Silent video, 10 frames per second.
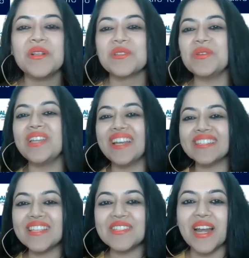So,
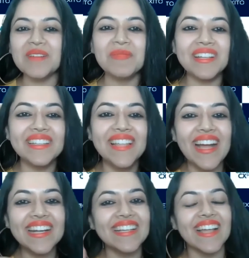ladies and gentlemen,
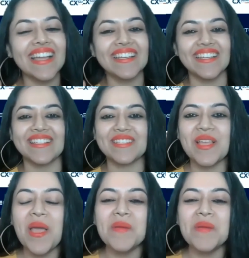that line is